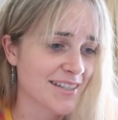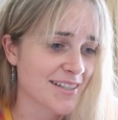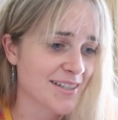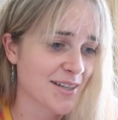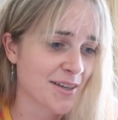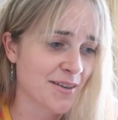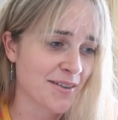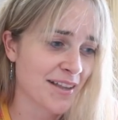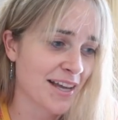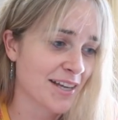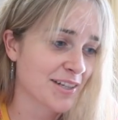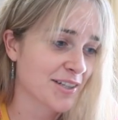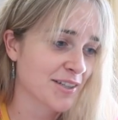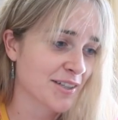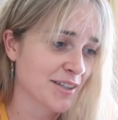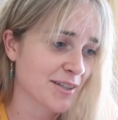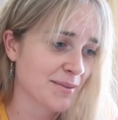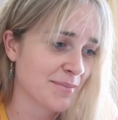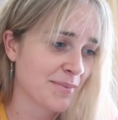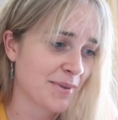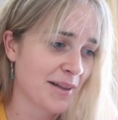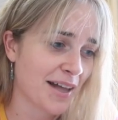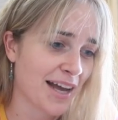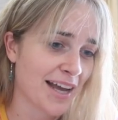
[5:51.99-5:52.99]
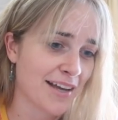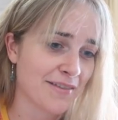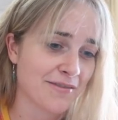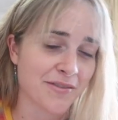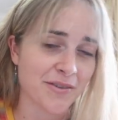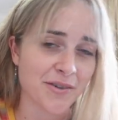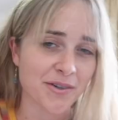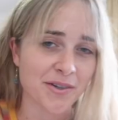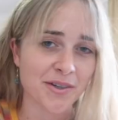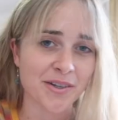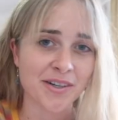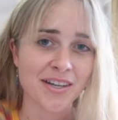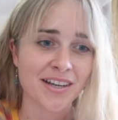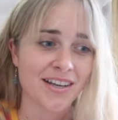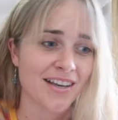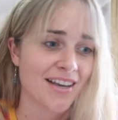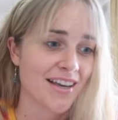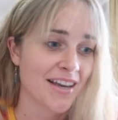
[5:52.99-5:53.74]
so that should apply for